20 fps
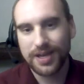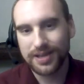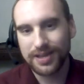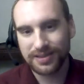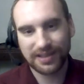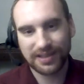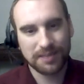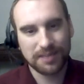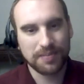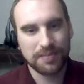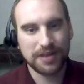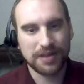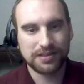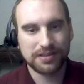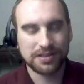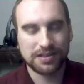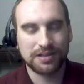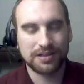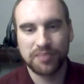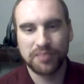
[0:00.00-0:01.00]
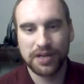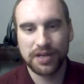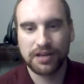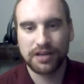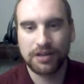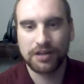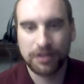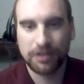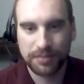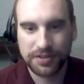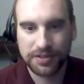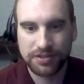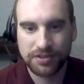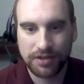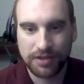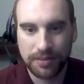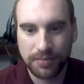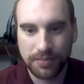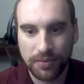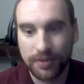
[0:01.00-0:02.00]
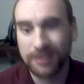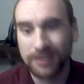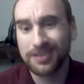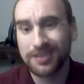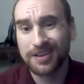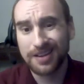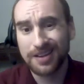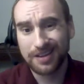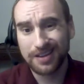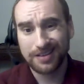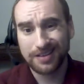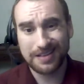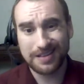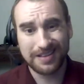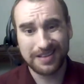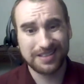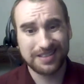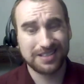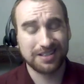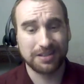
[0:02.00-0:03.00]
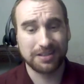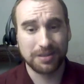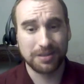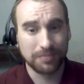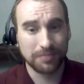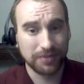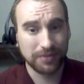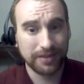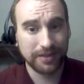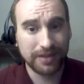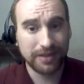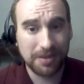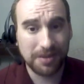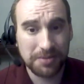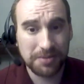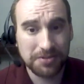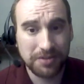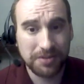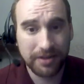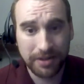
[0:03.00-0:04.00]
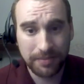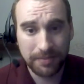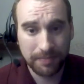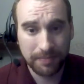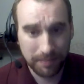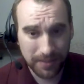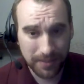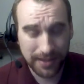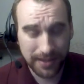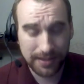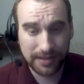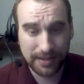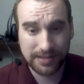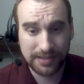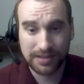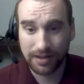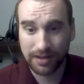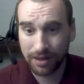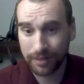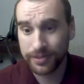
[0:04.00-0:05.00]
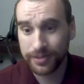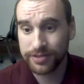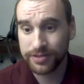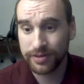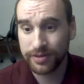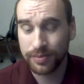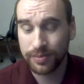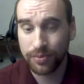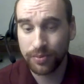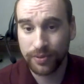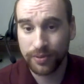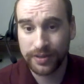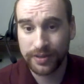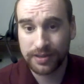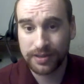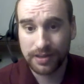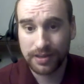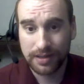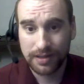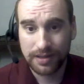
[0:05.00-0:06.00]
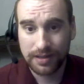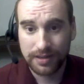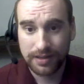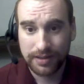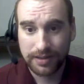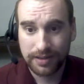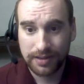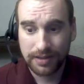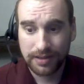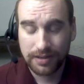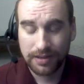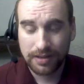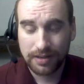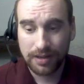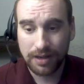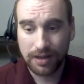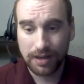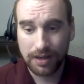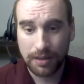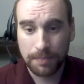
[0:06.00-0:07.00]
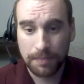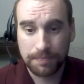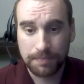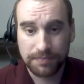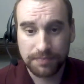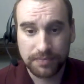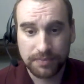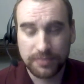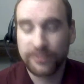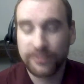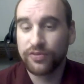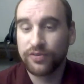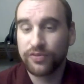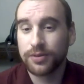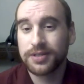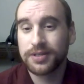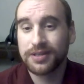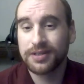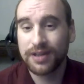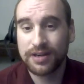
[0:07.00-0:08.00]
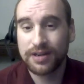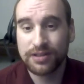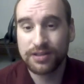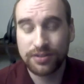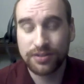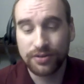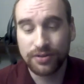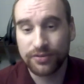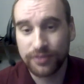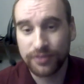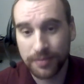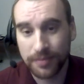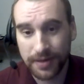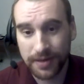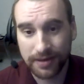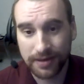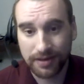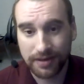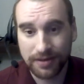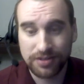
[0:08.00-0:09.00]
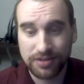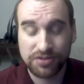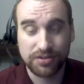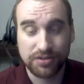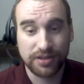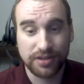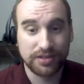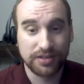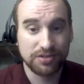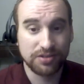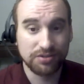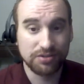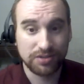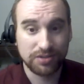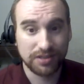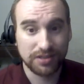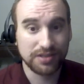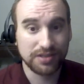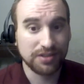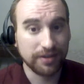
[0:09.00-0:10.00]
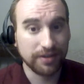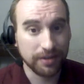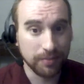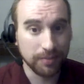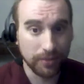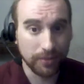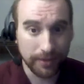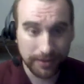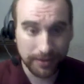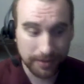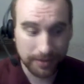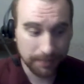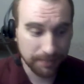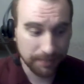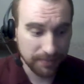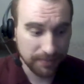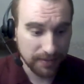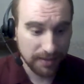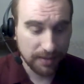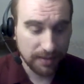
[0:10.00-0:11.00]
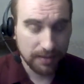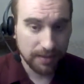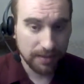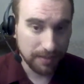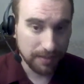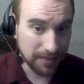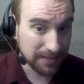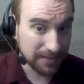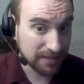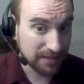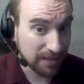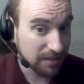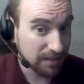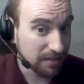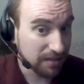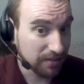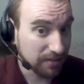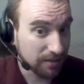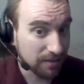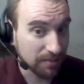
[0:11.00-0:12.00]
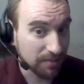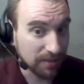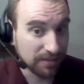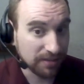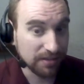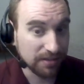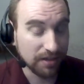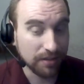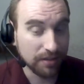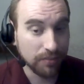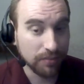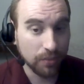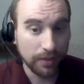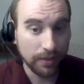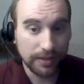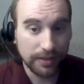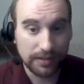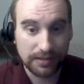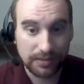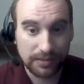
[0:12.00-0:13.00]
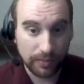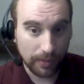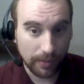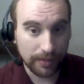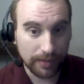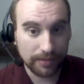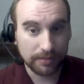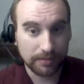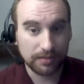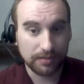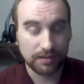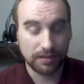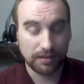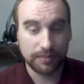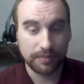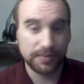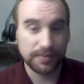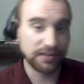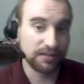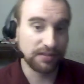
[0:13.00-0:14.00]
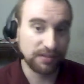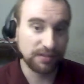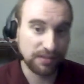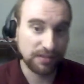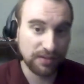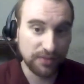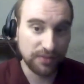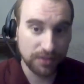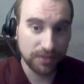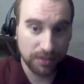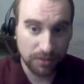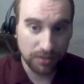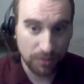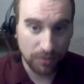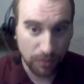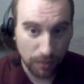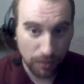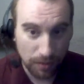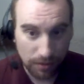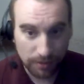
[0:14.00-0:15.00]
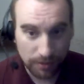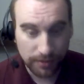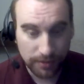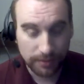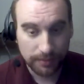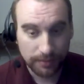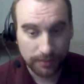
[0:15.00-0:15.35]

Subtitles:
they basically pick an arbitrary point Not necessarily completely arbitrary, but it's an arbitrary point. 1492 for American history is usually a starting point. It makes sense for it to be a starting point. It's when Columbus discovered the New World.